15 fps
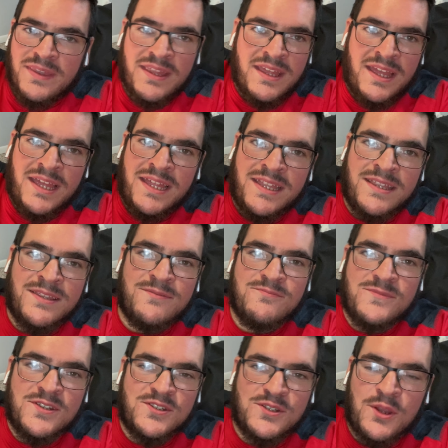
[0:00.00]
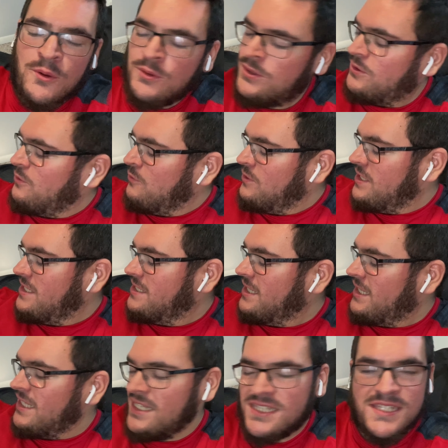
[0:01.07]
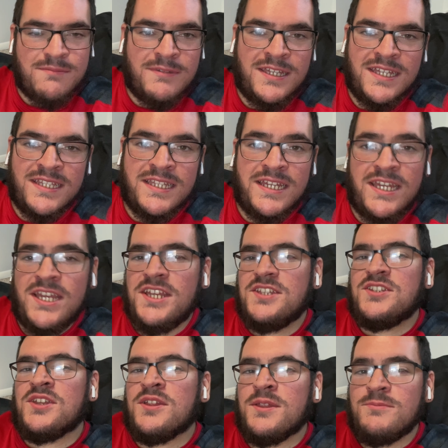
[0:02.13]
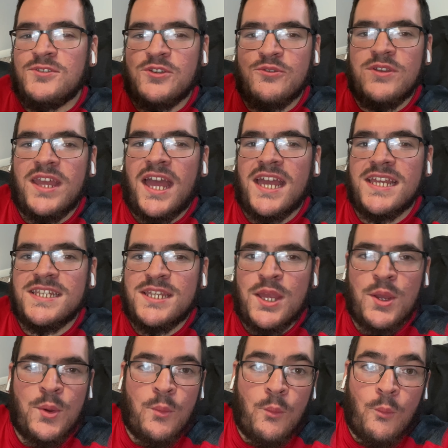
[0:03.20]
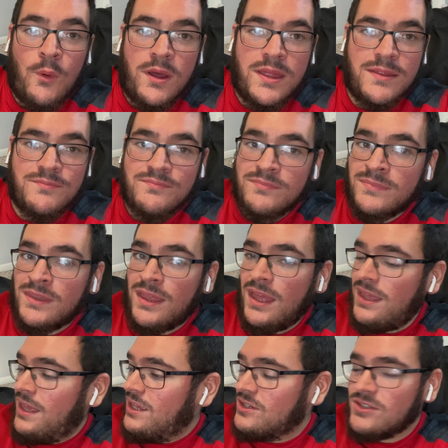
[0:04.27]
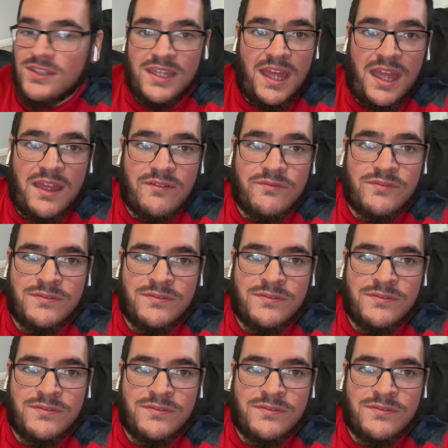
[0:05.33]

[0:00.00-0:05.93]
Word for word: and just going through these elites, man. So let me show you guys what I actually have.